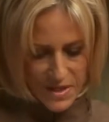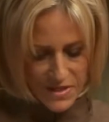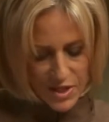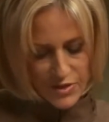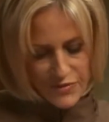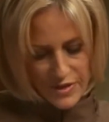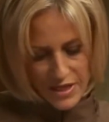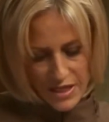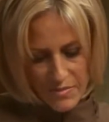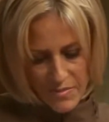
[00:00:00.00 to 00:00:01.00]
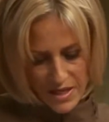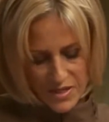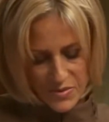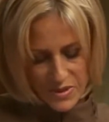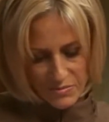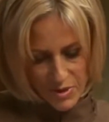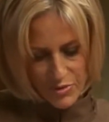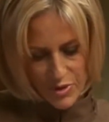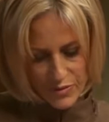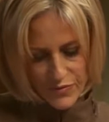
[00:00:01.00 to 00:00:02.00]
His girlfriend Ghislaine Maxwell,
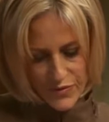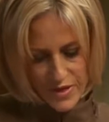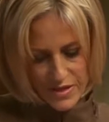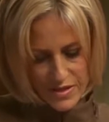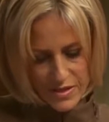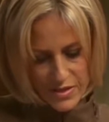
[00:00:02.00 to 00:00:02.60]
your old friend,